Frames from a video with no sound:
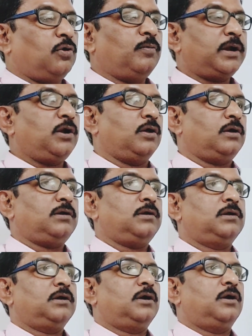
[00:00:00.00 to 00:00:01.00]

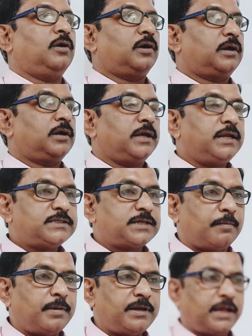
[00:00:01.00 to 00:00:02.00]
overall, or in
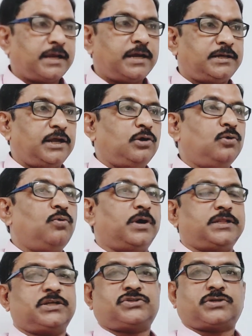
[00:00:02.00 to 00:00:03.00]
summary, I can tell you what
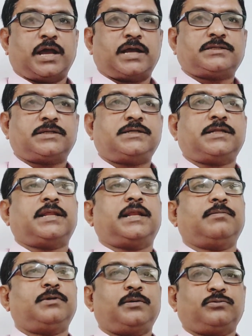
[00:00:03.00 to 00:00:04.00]
are the structures at the
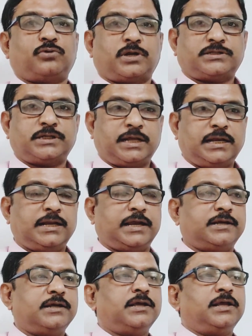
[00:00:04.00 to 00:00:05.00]
level of thoracic
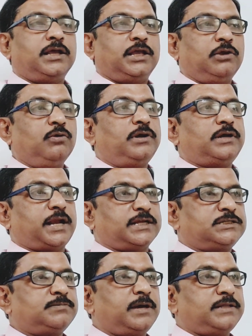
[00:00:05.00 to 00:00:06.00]
inlet. You will
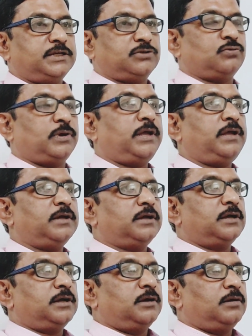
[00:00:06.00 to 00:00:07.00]
classify this way:
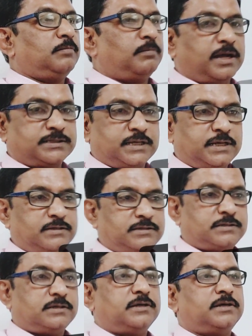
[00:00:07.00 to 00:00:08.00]

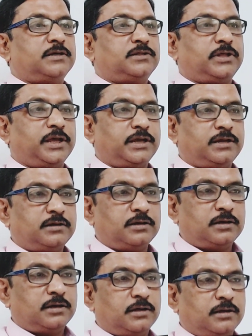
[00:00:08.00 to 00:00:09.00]
muscles,
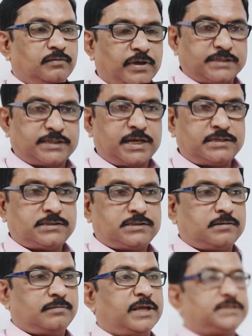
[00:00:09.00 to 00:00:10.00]
then
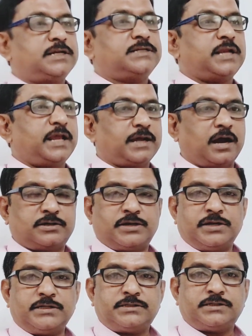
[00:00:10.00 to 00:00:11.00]
vessels like
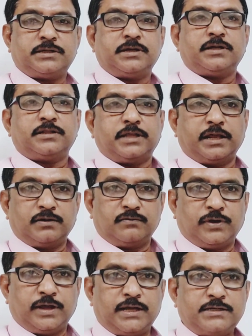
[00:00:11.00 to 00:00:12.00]
arteries, then
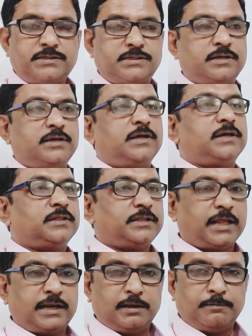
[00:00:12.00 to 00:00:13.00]
veins,
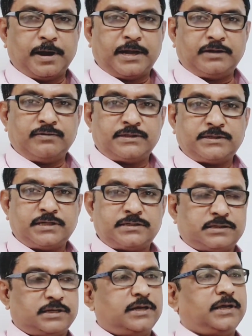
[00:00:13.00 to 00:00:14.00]
then lymphatic vessels,